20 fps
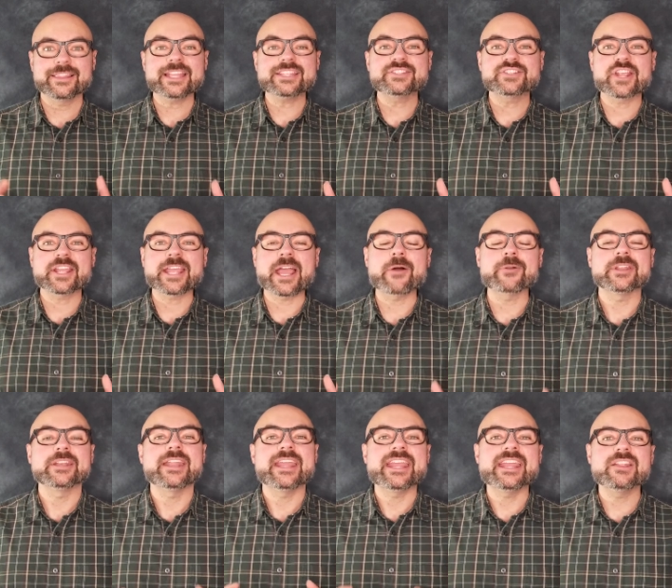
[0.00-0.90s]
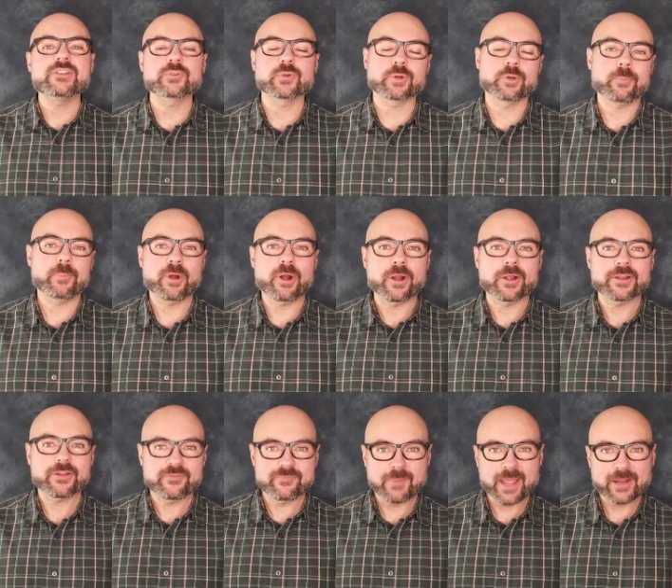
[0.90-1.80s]
Let's check out an integral
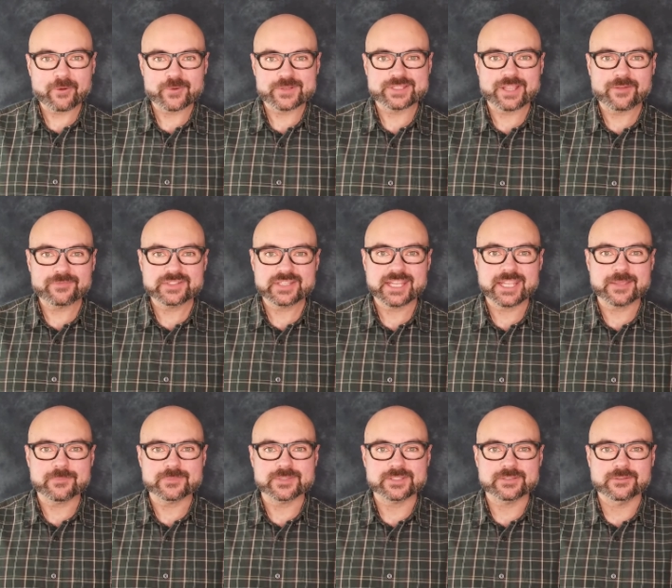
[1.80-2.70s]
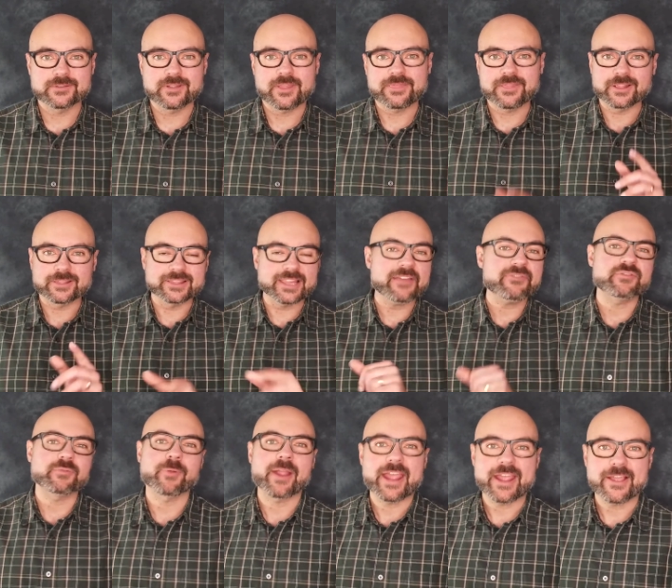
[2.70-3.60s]
part of Microsoft Teams, the left